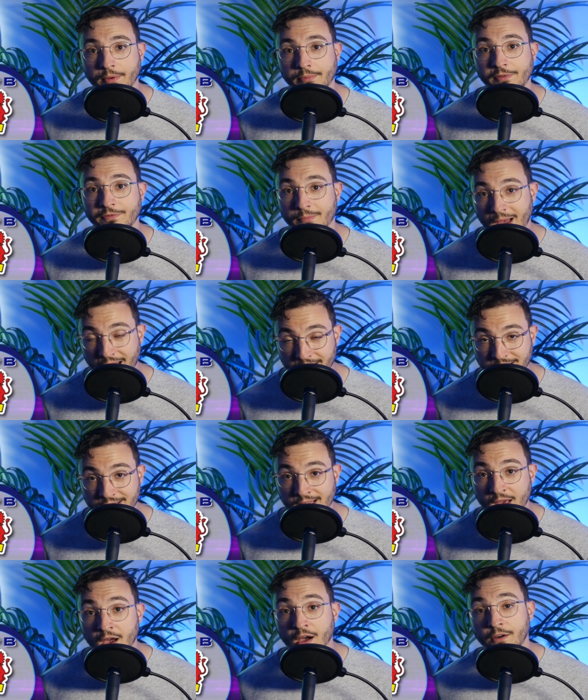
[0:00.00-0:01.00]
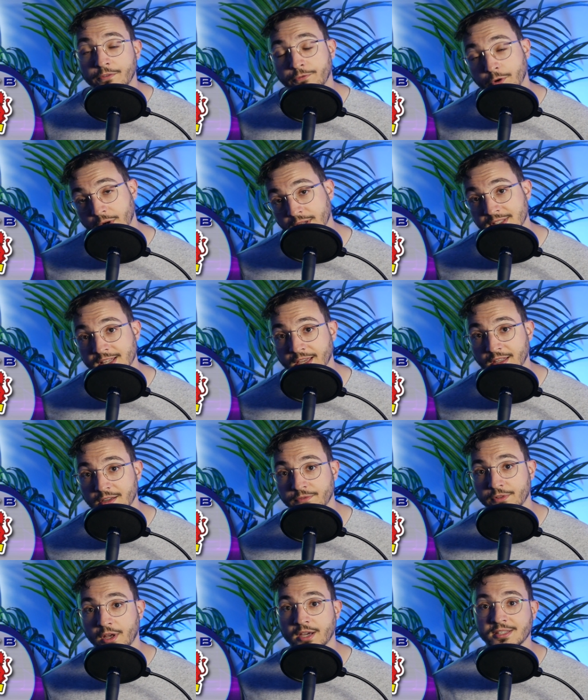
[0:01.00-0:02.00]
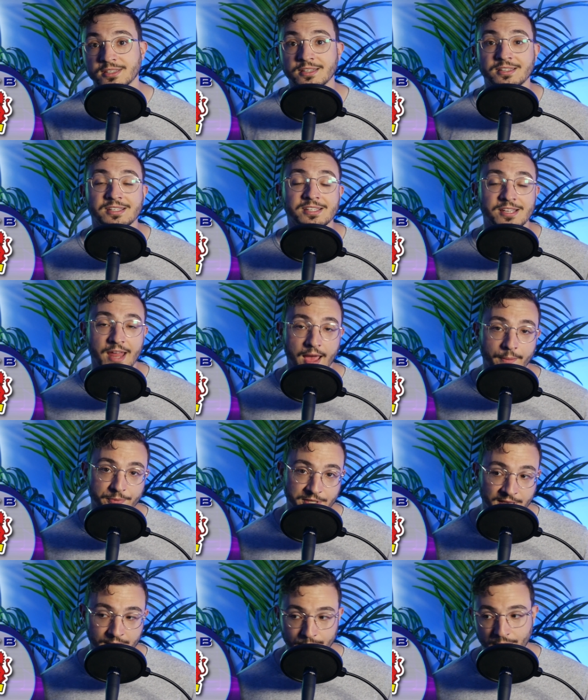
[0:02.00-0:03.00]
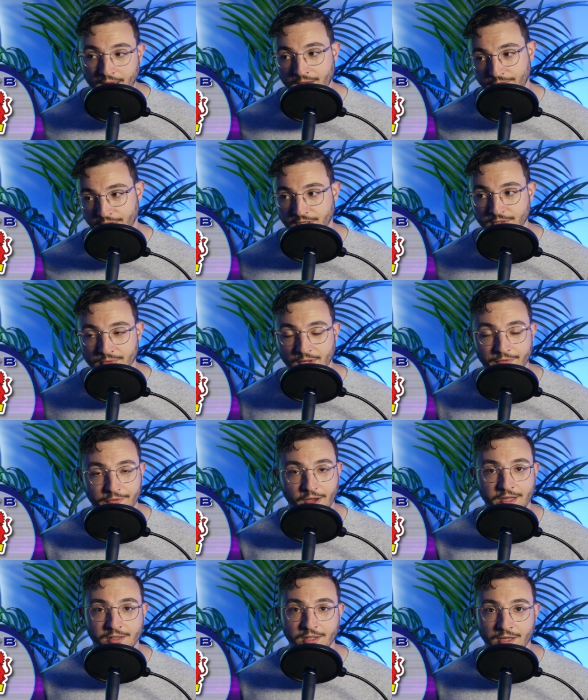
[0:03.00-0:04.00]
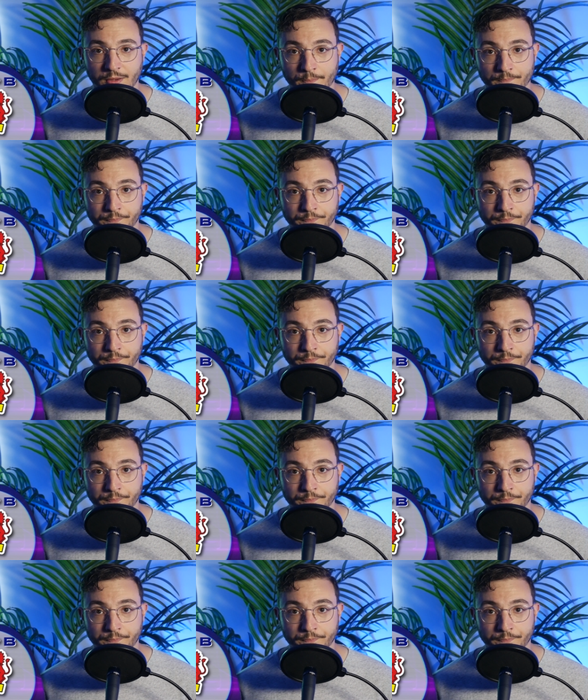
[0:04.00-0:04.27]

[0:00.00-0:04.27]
up of Mainz. Four consecutive losses snapped by a victory finally.